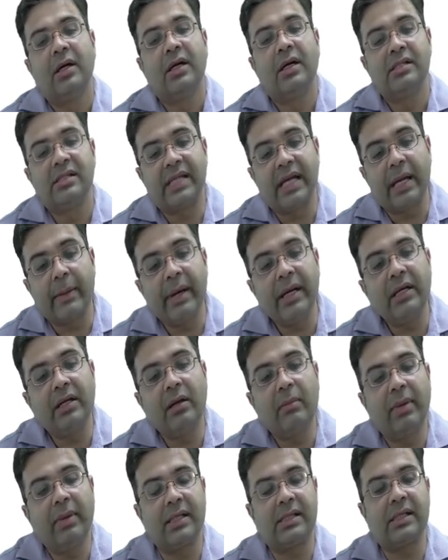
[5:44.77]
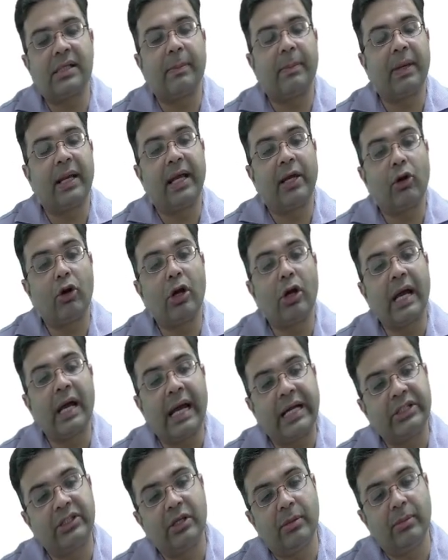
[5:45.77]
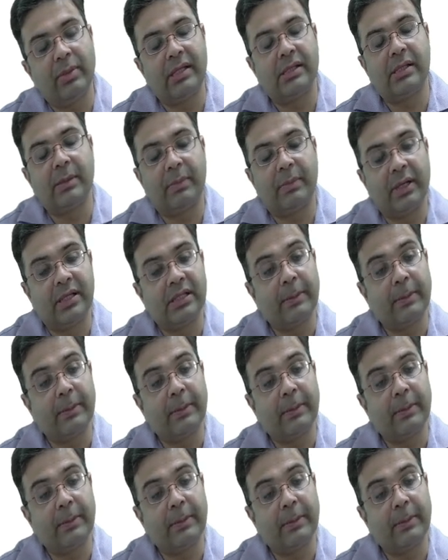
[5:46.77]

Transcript: segmental blood supply, not an actual blood supply.